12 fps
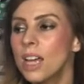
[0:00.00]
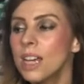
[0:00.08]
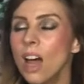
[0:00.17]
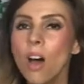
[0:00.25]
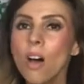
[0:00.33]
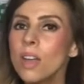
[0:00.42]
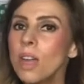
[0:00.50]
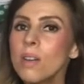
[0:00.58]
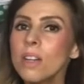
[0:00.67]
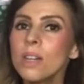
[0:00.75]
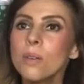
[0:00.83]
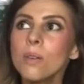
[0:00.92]
Now, I
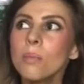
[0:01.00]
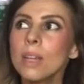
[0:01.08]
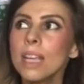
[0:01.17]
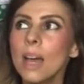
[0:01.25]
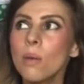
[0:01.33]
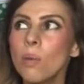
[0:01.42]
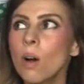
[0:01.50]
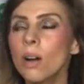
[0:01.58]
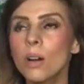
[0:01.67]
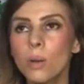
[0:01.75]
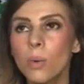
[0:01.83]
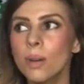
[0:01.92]
only normally get
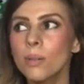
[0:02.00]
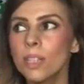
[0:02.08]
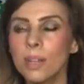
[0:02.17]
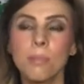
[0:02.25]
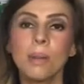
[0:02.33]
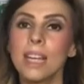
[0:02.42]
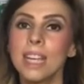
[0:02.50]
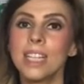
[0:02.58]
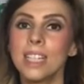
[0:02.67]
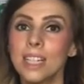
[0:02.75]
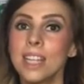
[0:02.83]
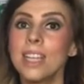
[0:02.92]
one quilt
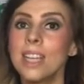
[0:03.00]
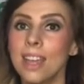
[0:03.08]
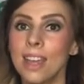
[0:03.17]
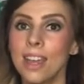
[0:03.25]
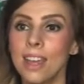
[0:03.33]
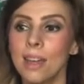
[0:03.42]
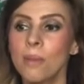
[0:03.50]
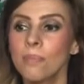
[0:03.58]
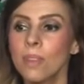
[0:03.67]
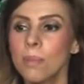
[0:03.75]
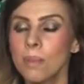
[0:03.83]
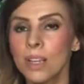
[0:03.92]
completed a year
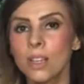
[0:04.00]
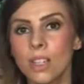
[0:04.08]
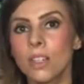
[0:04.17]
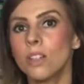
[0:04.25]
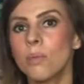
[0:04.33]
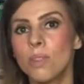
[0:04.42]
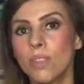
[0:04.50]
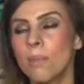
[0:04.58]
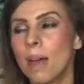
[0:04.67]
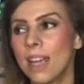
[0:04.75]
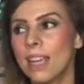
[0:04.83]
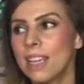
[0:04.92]
because I do other
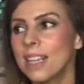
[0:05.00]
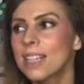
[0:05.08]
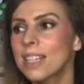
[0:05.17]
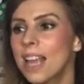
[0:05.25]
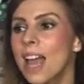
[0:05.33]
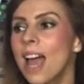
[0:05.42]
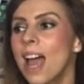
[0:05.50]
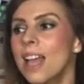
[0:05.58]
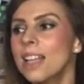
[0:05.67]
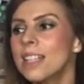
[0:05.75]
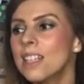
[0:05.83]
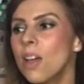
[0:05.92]
makes.
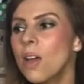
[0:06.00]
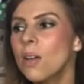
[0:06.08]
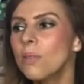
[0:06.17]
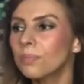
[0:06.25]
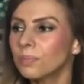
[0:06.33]
So